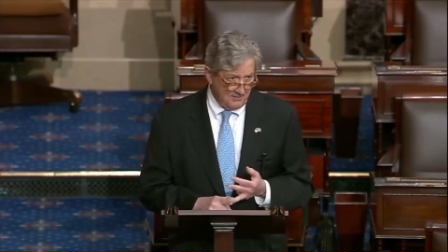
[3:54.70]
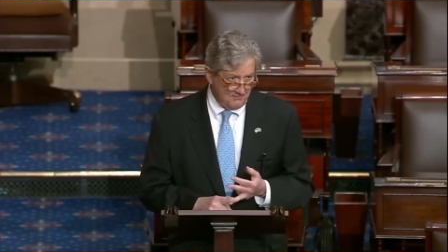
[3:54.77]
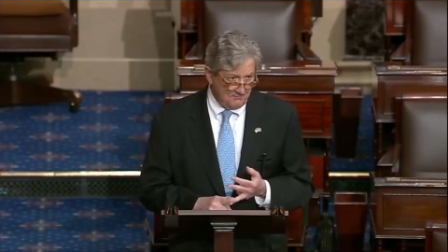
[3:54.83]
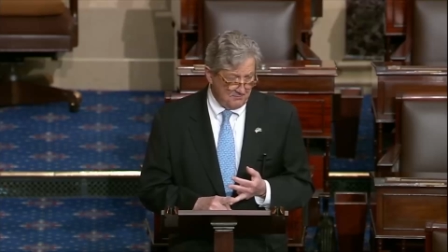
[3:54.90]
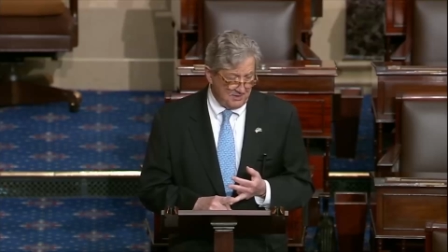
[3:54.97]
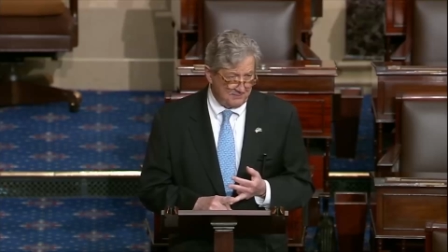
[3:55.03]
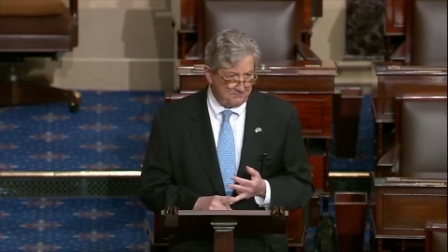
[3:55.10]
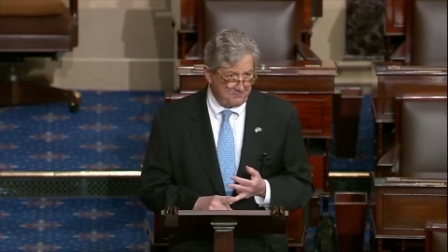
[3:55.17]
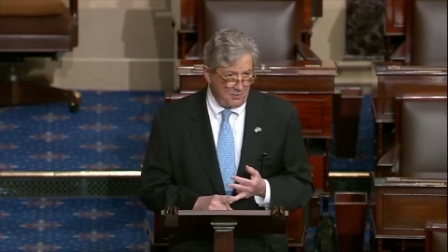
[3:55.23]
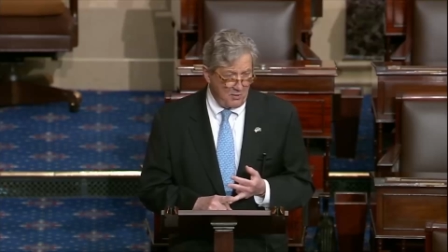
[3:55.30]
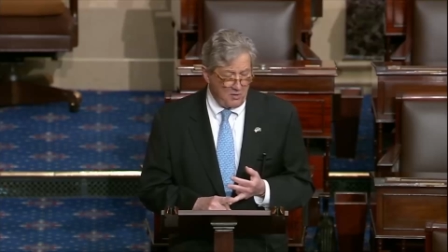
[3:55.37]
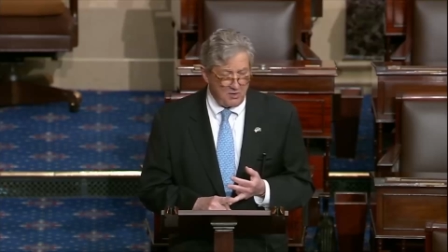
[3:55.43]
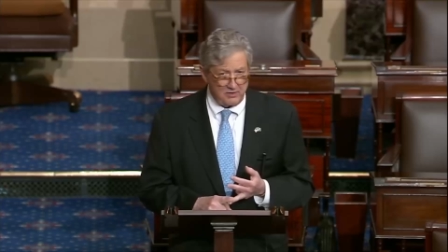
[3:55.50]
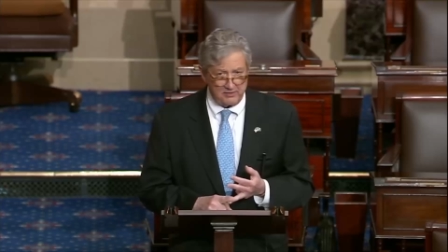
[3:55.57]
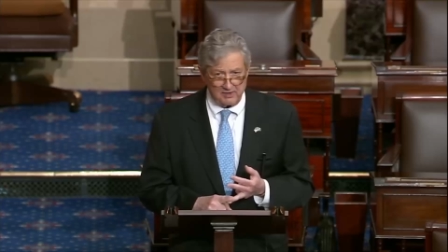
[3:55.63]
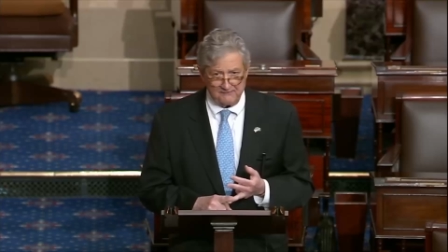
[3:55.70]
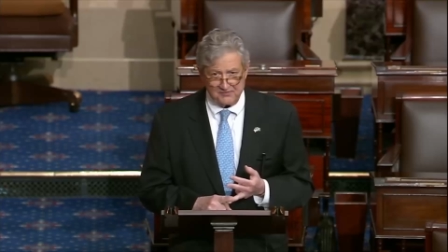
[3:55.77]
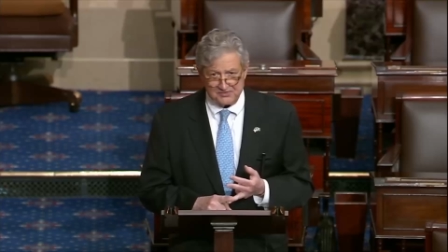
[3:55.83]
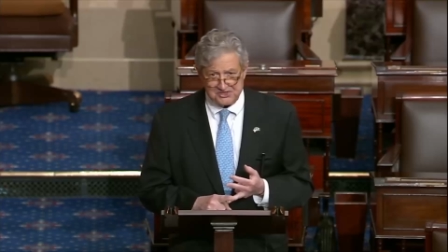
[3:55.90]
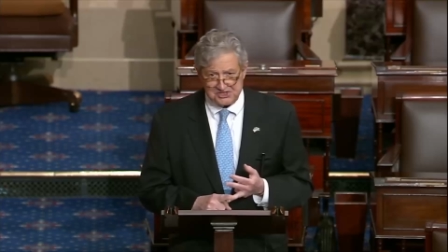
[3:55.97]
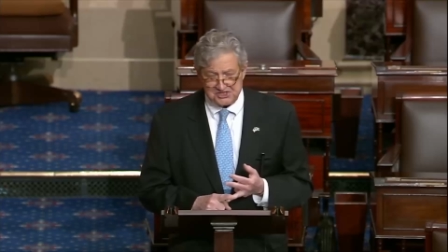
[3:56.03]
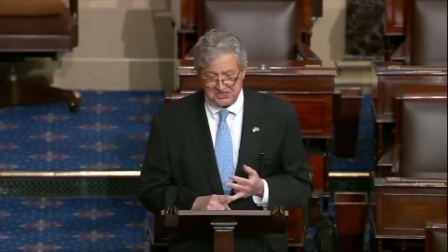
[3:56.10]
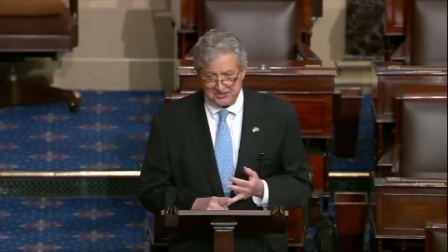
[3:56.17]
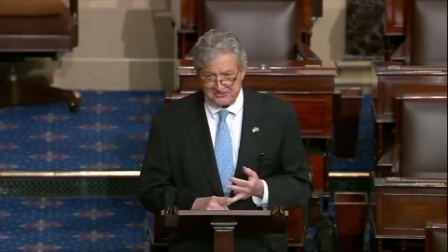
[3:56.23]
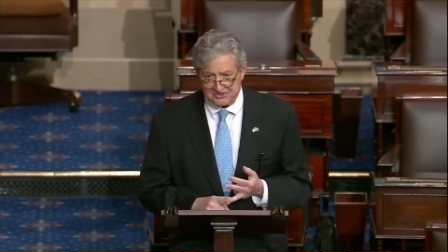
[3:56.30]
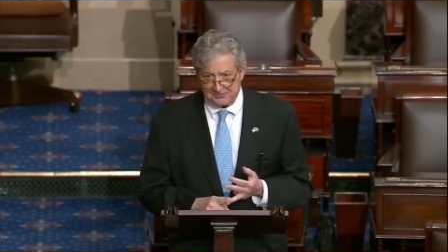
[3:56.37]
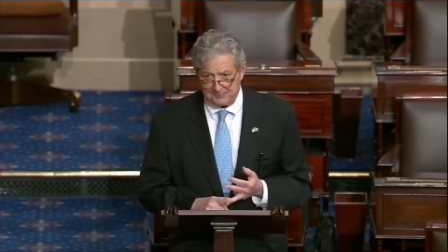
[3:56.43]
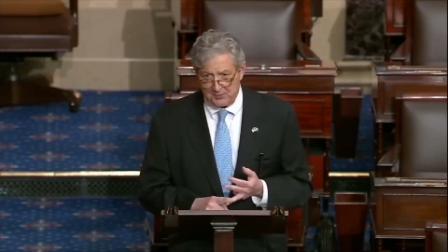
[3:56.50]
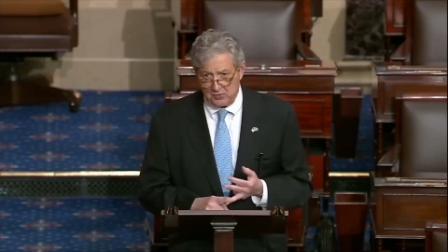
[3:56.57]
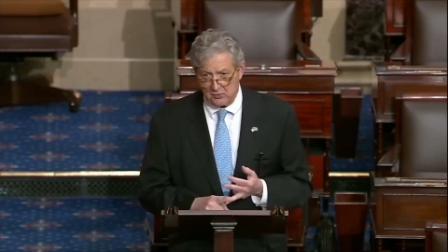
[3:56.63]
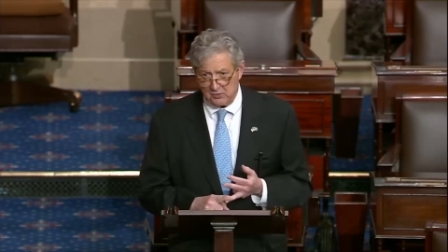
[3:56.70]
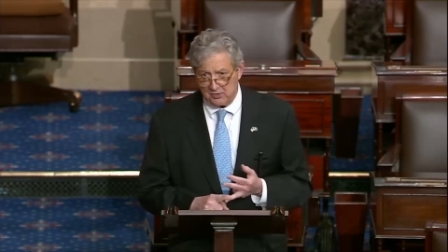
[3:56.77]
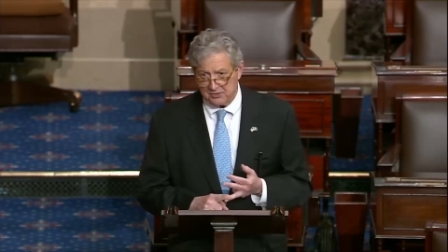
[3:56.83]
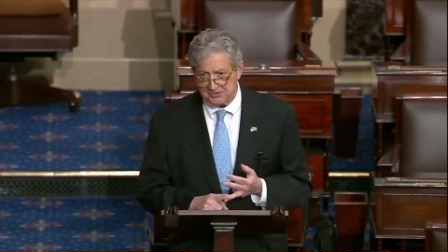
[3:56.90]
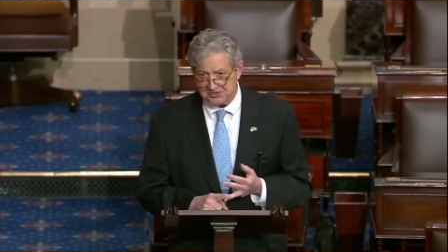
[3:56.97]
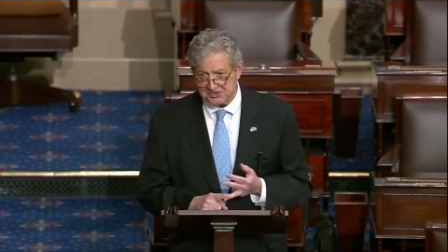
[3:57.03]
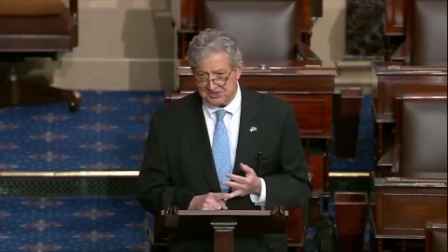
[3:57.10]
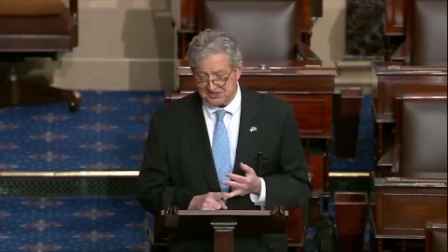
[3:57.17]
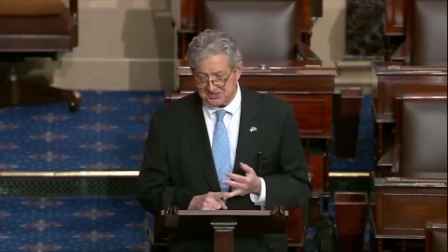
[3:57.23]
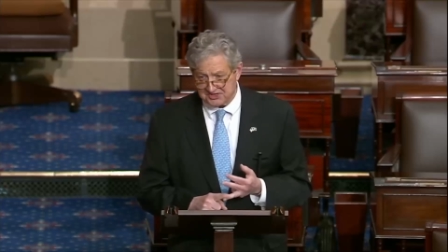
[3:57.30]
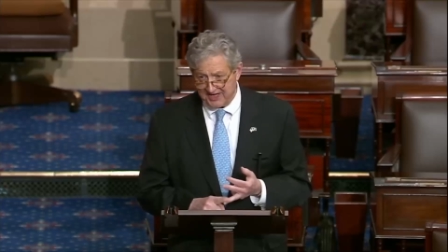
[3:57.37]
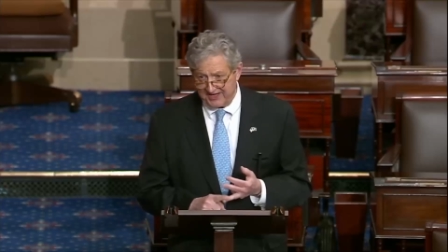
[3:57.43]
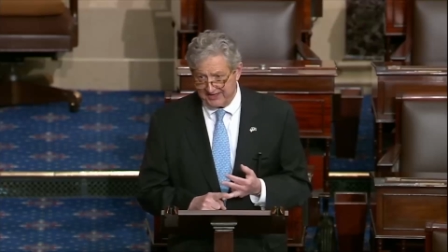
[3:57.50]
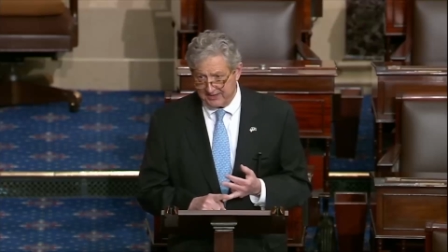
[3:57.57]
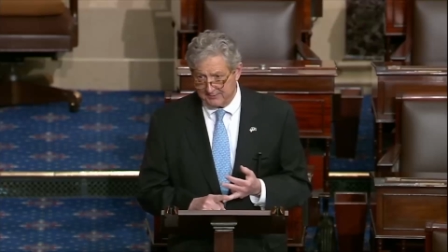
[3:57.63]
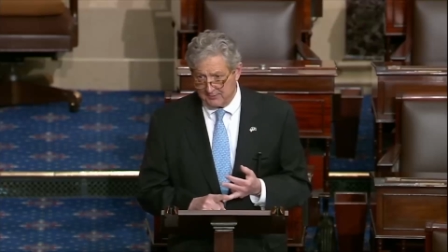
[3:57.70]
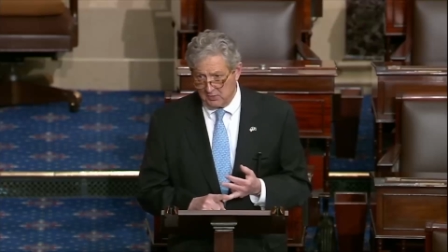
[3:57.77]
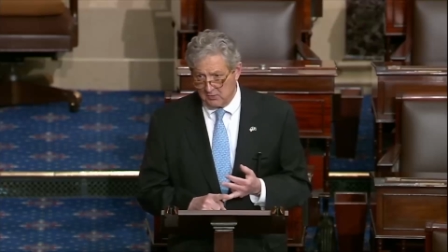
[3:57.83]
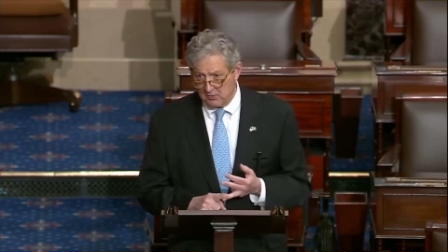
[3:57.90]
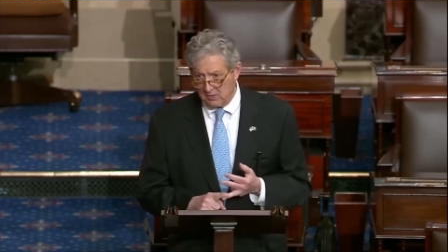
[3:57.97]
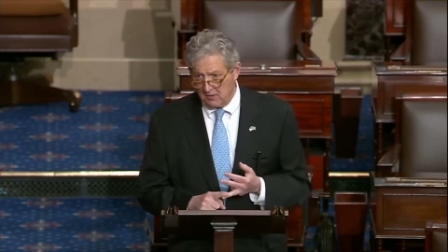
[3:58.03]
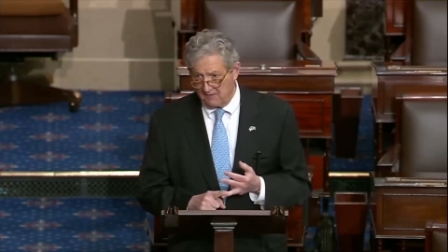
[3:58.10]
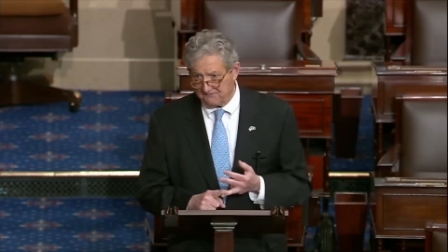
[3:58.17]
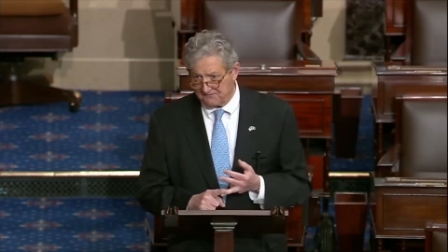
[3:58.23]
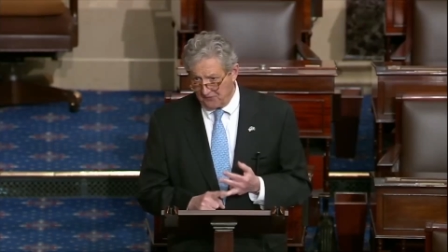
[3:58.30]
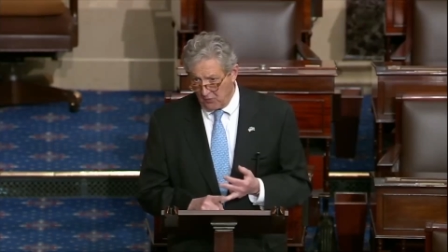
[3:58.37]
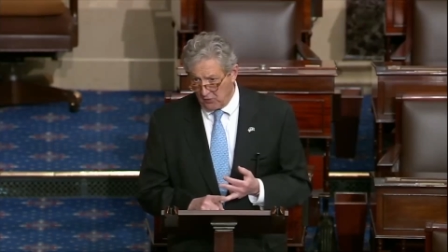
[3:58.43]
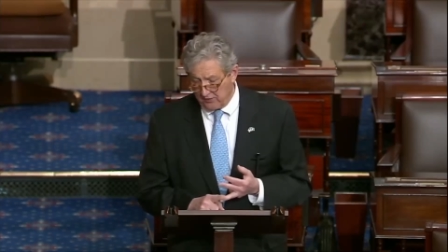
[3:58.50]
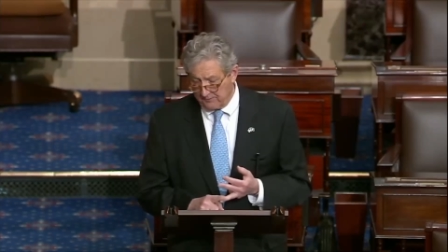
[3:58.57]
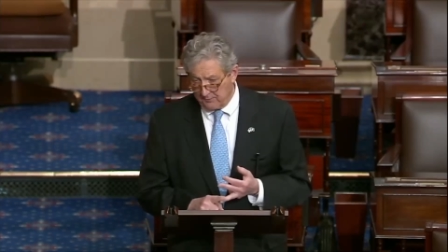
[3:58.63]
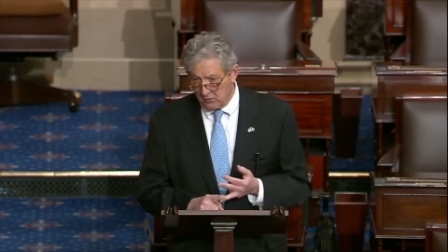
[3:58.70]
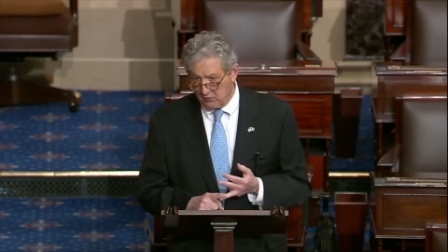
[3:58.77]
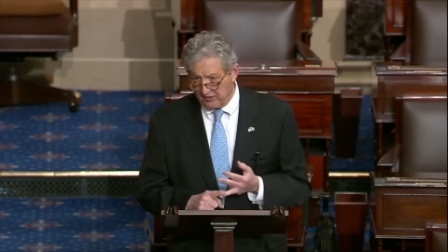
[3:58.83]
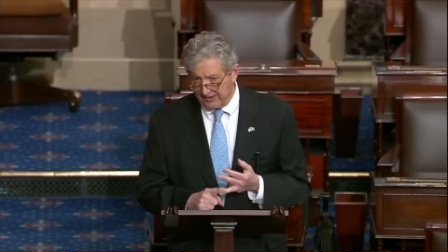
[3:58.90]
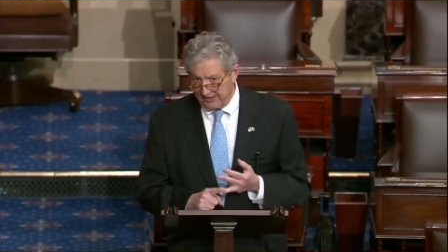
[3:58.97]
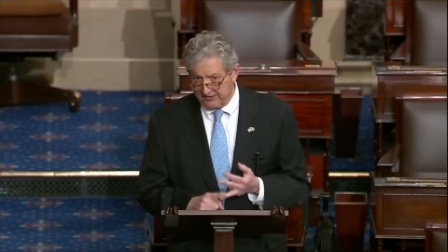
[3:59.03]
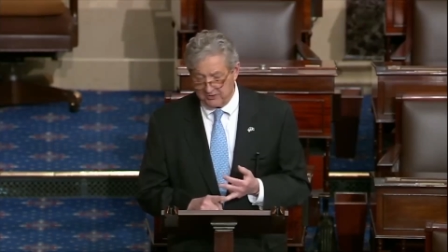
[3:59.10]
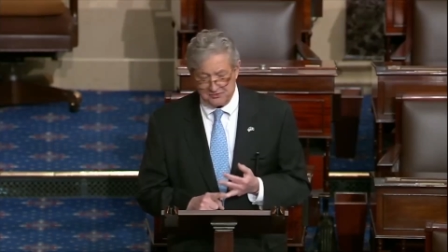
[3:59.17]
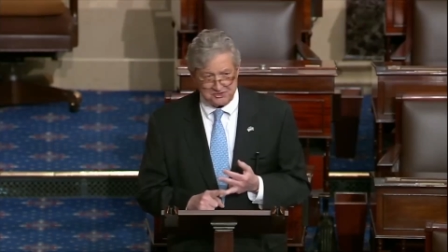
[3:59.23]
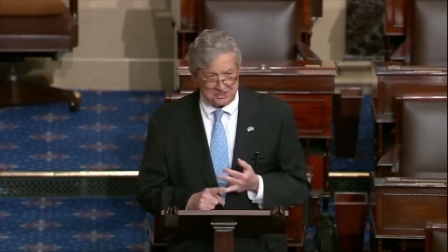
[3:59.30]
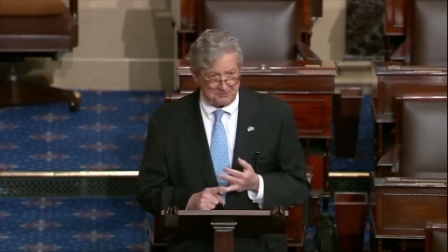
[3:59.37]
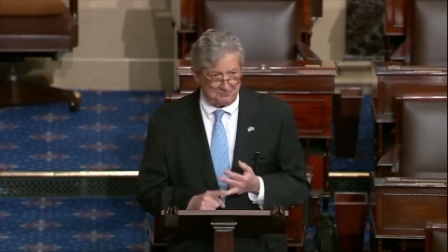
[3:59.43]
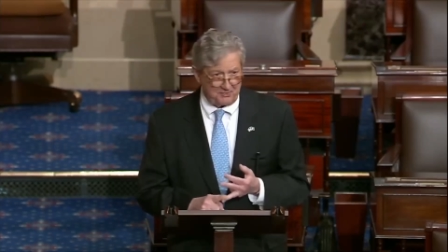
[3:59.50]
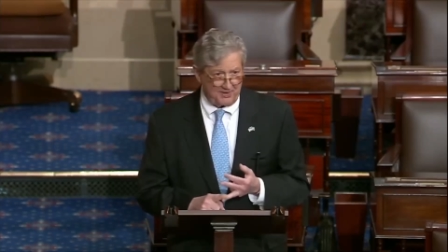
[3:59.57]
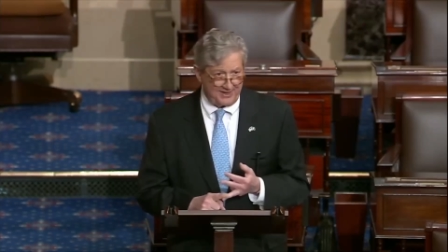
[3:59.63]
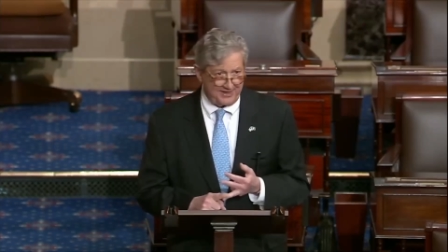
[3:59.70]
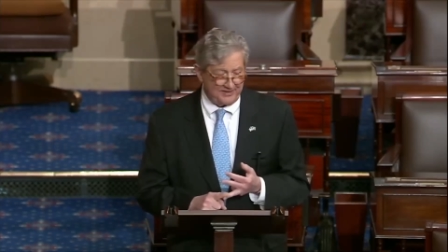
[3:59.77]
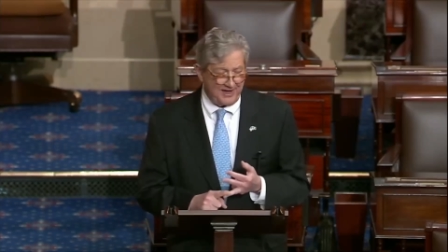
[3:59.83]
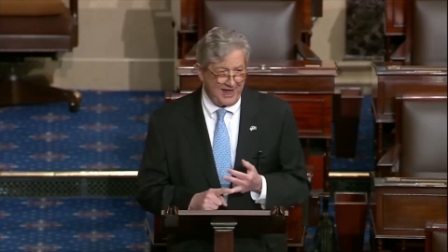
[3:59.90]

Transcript: But part of a sensible, sustainable, affordable energy plan